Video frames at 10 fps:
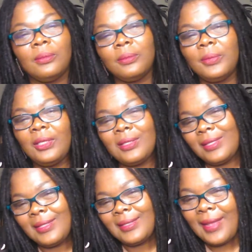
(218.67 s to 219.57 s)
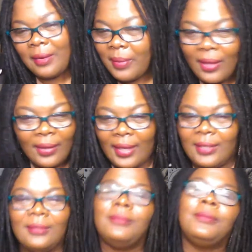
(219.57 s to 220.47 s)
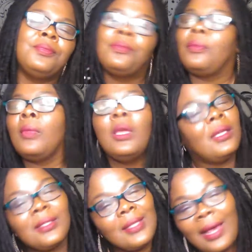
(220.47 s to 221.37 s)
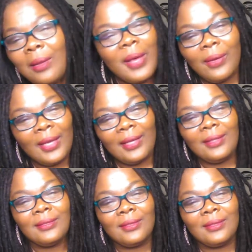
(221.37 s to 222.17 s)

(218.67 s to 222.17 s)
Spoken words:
because this is not about hate. It's not about hate.